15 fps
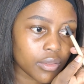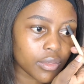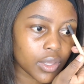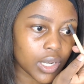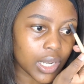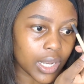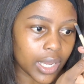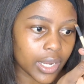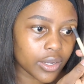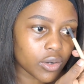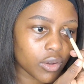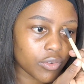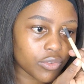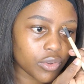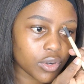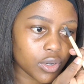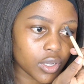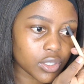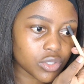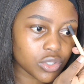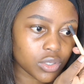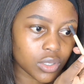line of your
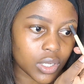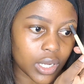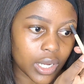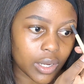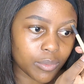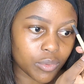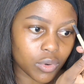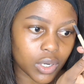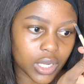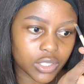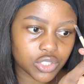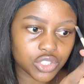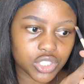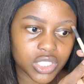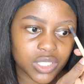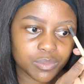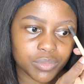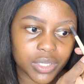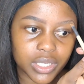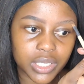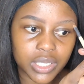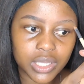natural eyebrow, like just
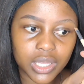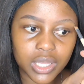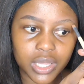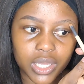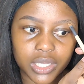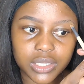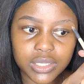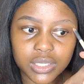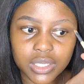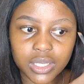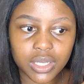beneath that.